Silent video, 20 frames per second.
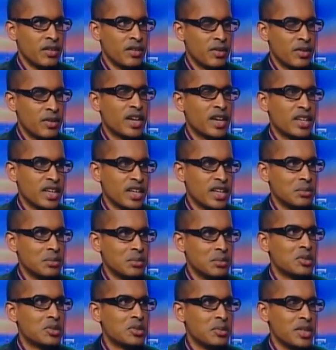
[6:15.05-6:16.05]
where there
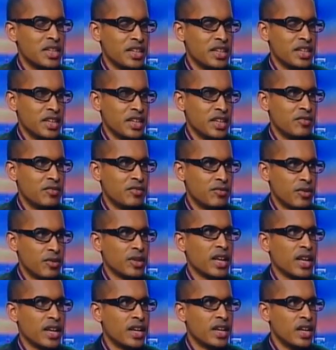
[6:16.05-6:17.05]
seems to be a need for
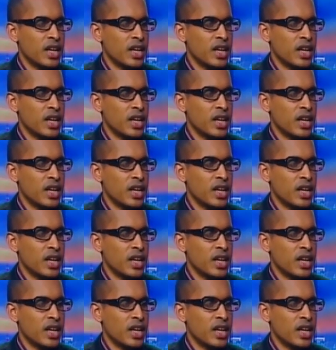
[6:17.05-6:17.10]
that,